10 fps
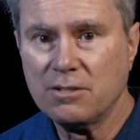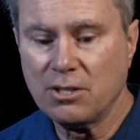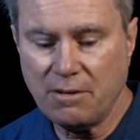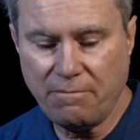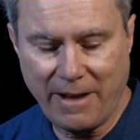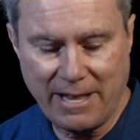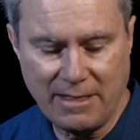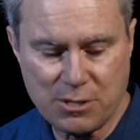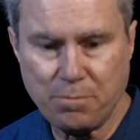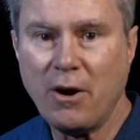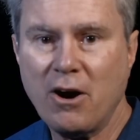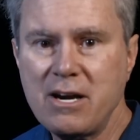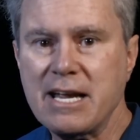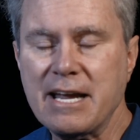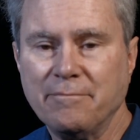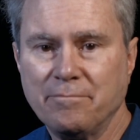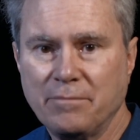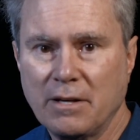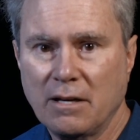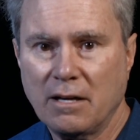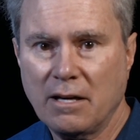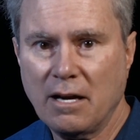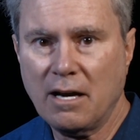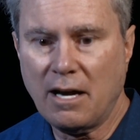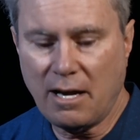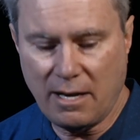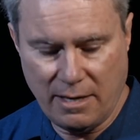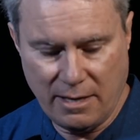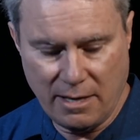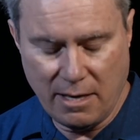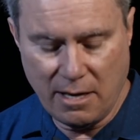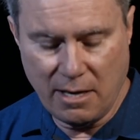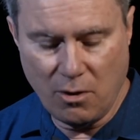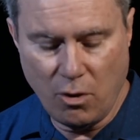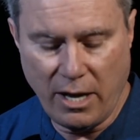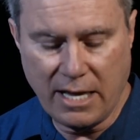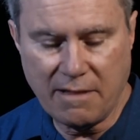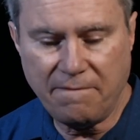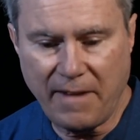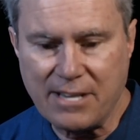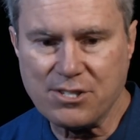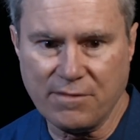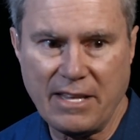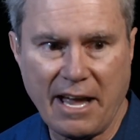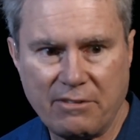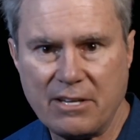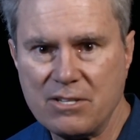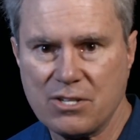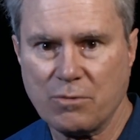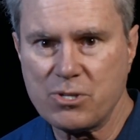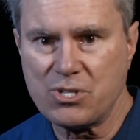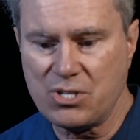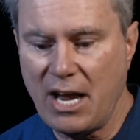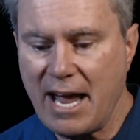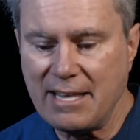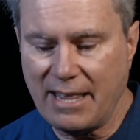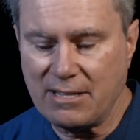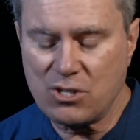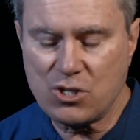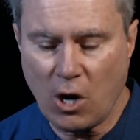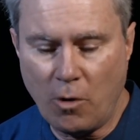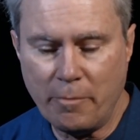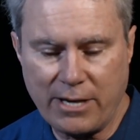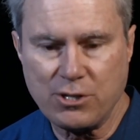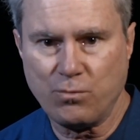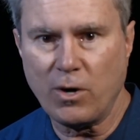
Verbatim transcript: to defend this party uh, in the face of the evidence that we're seeing that so much